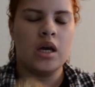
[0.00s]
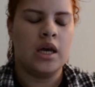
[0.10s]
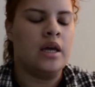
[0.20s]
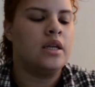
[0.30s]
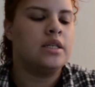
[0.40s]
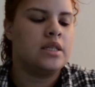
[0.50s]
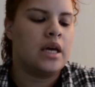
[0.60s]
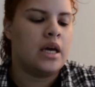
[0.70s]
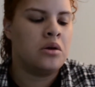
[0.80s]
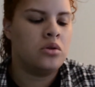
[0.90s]
and it's
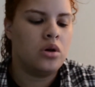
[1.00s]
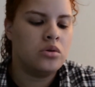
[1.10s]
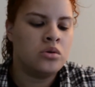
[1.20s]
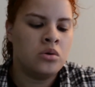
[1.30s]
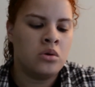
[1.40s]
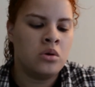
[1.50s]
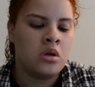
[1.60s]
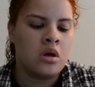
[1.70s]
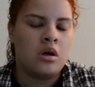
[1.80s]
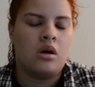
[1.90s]
a local
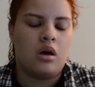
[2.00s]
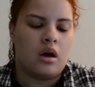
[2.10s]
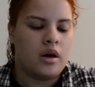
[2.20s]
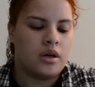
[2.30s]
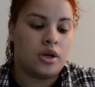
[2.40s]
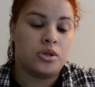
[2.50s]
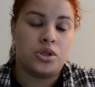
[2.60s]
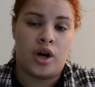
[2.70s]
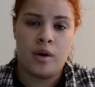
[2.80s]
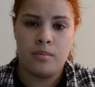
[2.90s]
yarn
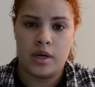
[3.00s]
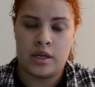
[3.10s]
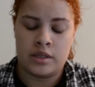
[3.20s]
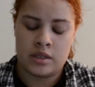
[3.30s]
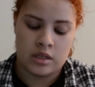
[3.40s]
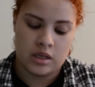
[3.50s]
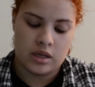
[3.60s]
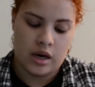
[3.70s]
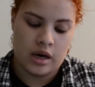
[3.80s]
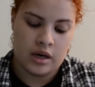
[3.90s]
shop in
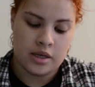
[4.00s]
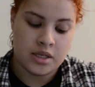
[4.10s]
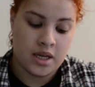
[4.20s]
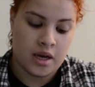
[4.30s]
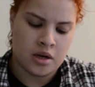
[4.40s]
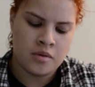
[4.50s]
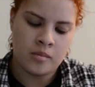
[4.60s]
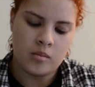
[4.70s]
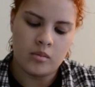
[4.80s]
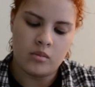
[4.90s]
Indiana,
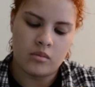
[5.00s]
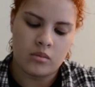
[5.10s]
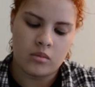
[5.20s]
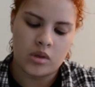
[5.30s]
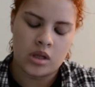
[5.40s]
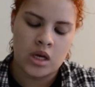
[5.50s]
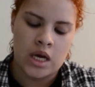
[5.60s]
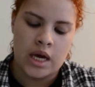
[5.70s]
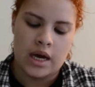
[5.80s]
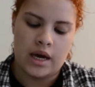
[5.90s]

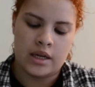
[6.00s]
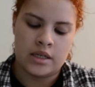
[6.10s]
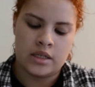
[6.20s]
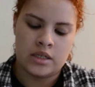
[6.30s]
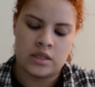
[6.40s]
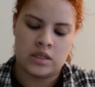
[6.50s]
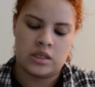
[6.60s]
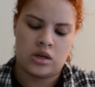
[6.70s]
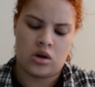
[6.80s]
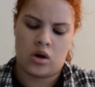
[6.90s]
and
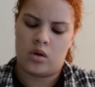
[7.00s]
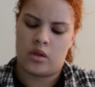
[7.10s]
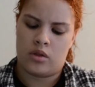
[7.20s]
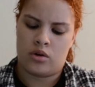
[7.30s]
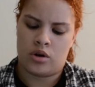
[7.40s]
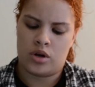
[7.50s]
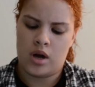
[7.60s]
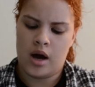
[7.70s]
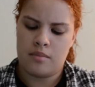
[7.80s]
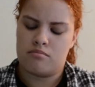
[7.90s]
they're
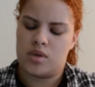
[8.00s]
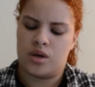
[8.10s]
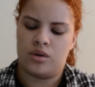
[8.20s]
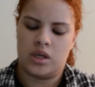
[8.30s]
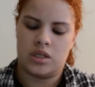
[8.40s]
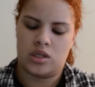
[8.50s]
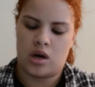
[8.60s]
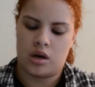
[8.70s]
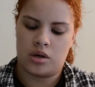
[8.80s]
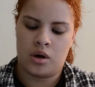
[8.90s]
not merely
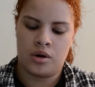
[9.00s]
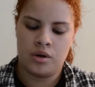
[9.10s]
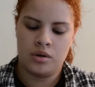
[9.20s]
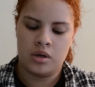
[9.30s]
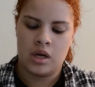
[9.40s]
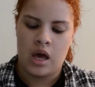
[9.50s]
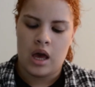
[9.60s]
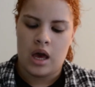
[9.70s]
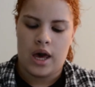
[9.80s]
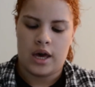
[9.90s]
sock yarn,
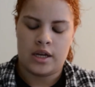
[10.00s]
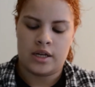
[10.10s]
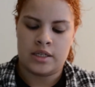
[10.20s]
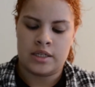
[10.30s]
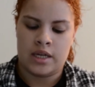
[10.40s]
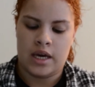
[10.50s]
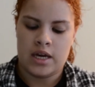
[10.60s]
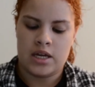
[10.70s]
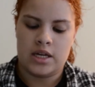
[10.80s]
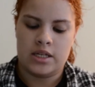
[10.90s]
and it is an
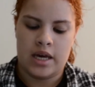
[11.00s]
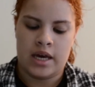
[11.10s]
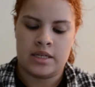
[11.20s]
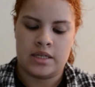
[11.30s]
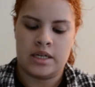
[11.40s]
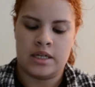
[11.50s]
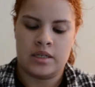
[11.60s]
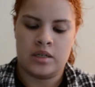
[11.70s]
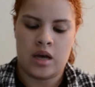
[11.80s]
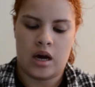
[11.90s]

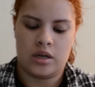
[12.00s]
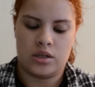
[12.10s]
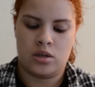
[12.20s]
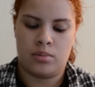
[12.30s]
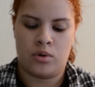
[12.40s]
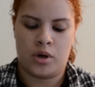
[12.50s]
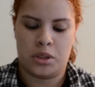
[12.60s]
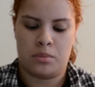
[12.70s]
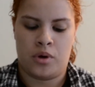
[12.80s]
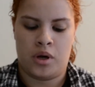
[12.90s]
80-10-10 superwash
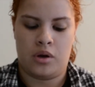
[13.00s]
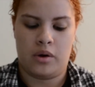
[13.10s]
merino